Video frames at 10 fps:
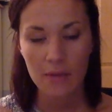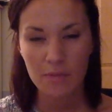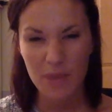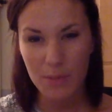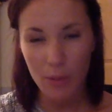
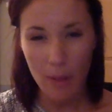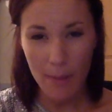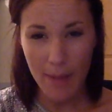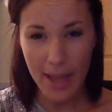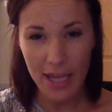people about
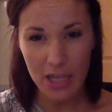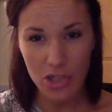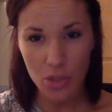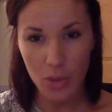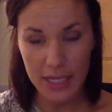my age,
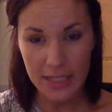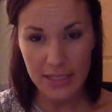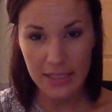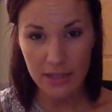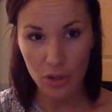
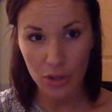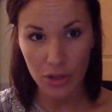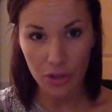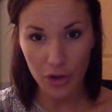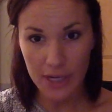20s, early
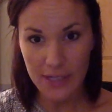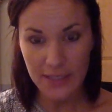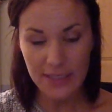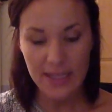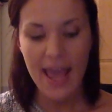
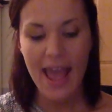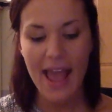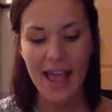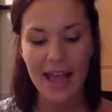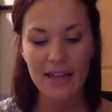30s,
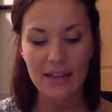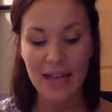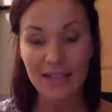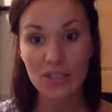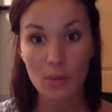and
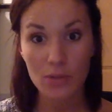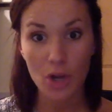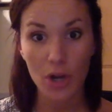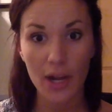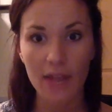that's who I'm
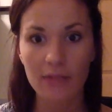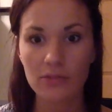targeting.